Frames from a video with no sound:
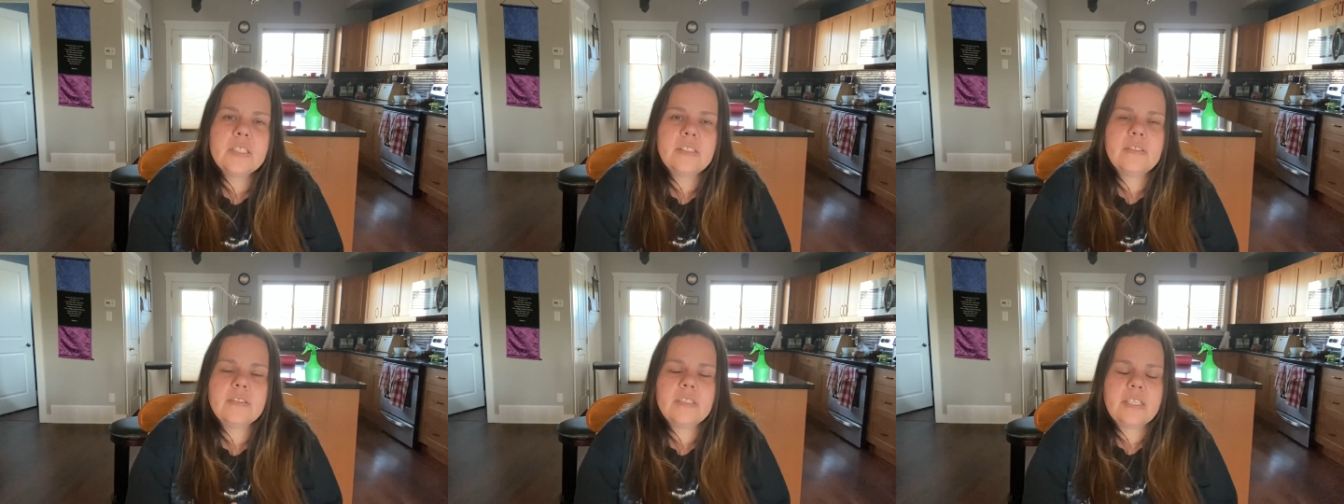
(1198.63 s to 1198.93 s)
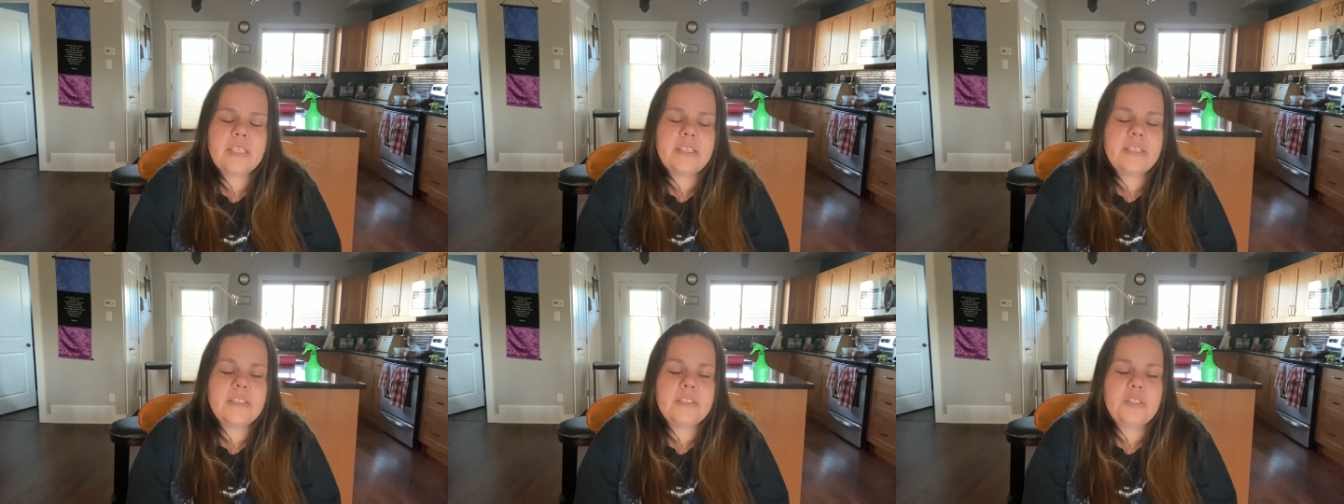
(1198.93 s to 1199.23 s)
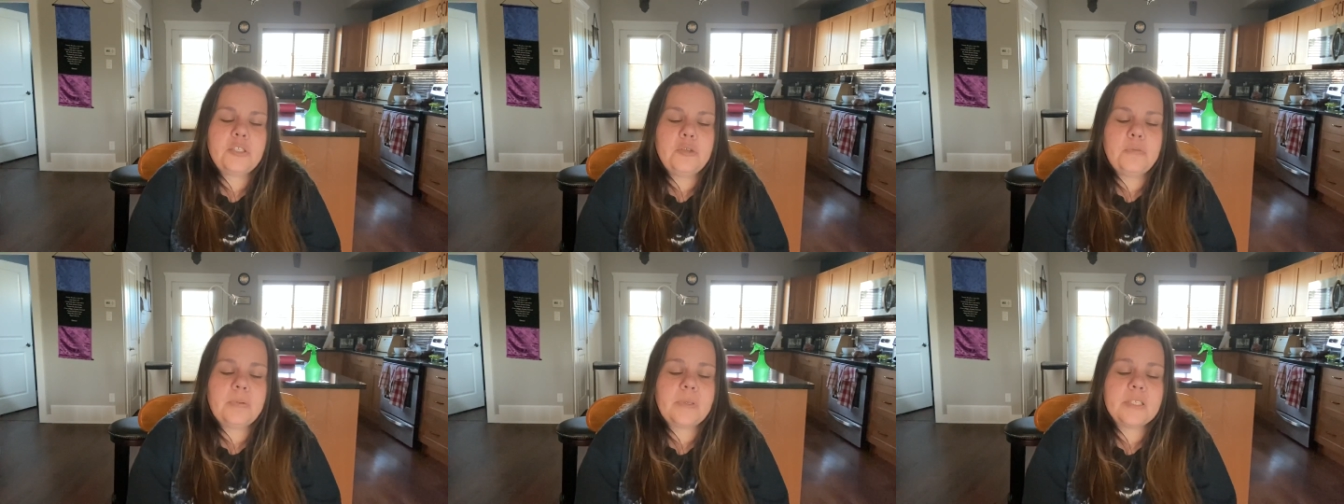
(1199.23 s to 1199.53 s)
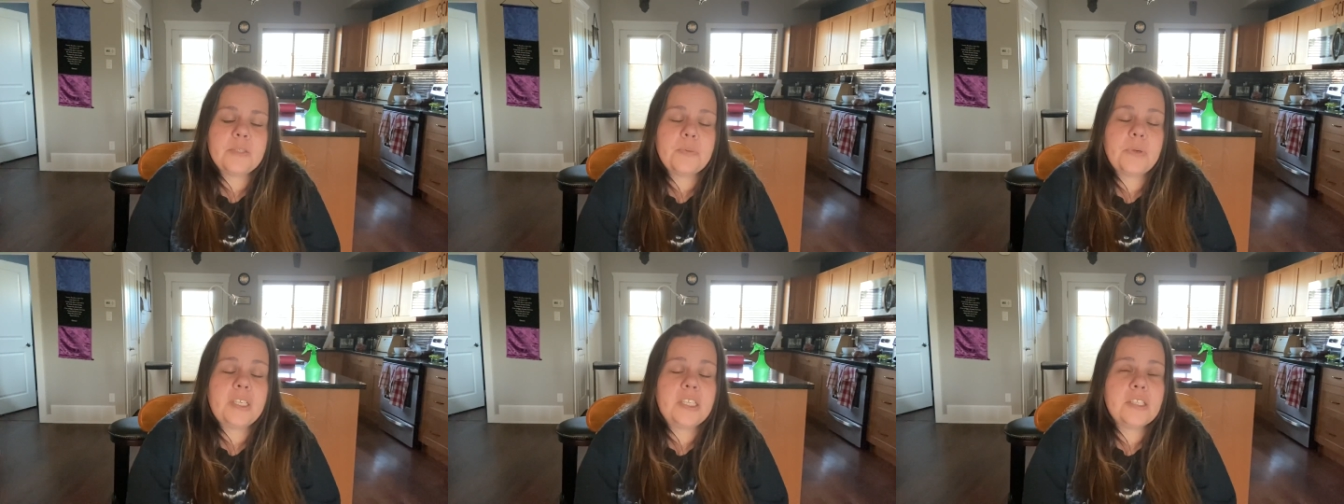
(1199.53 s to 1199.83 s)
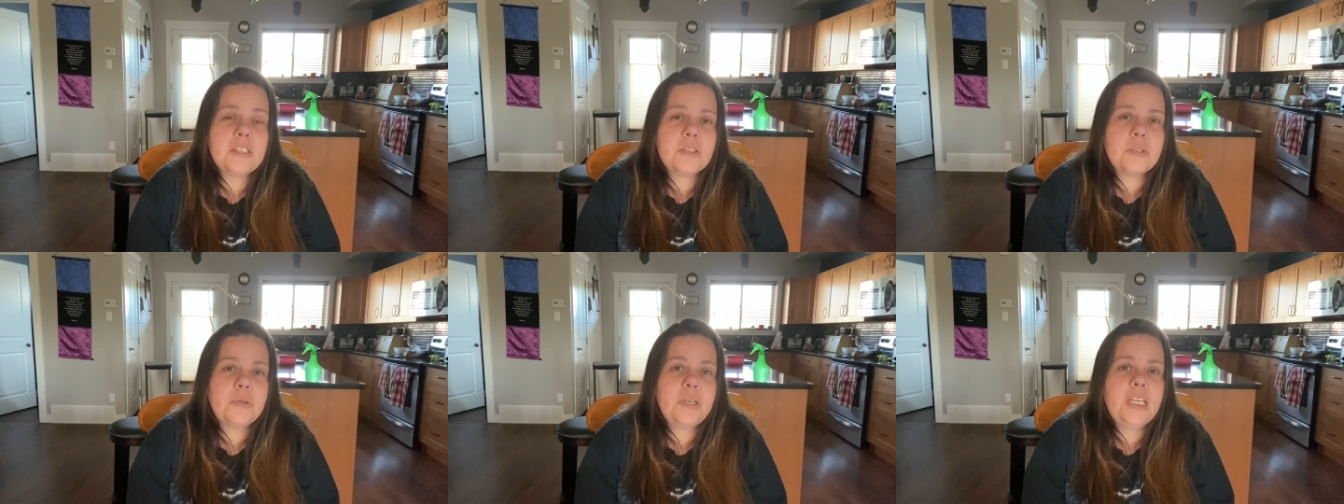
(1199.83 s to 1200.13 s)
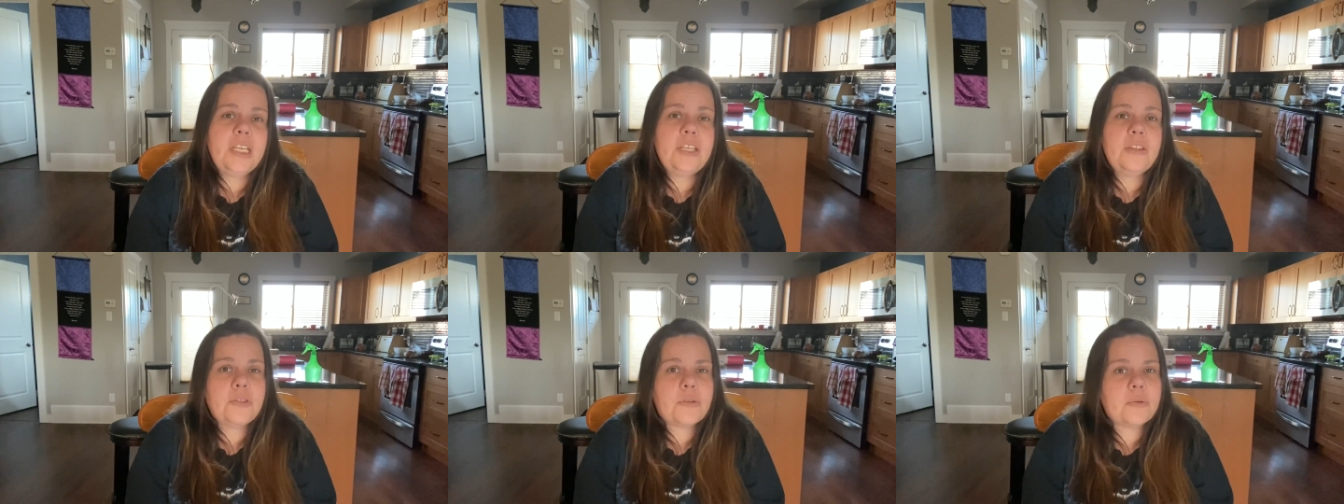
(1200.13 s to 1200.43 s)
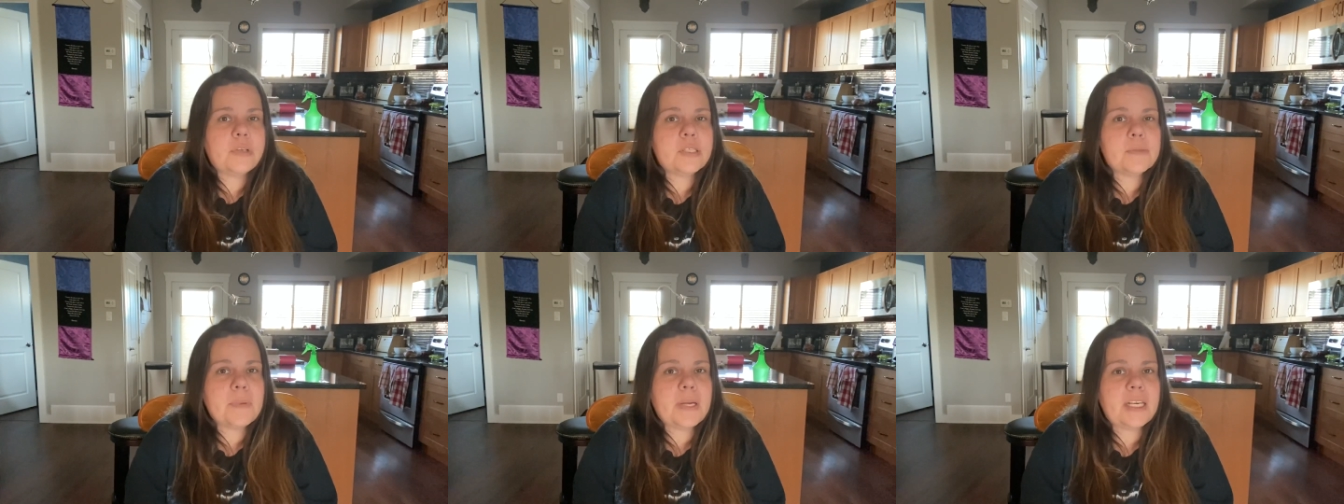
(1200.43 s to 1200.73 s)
because 2 + 1 is 3. 3 is my